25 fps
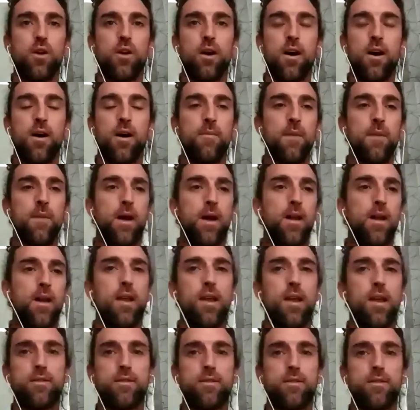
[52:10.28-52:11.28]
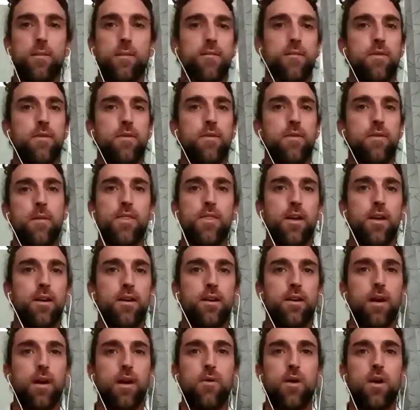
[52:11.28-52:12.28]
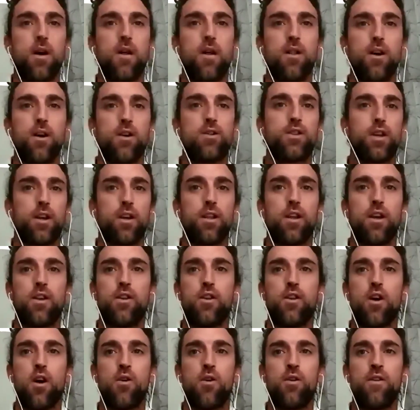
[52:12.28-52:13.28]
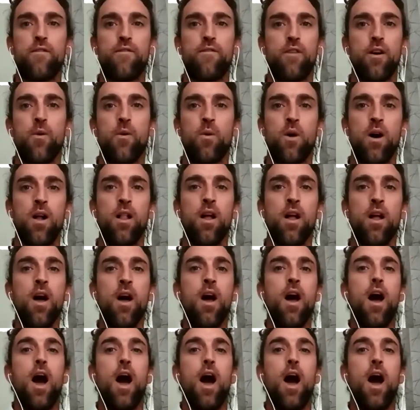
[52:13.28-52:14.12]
And some of them I think Gabrielle articulated already very well.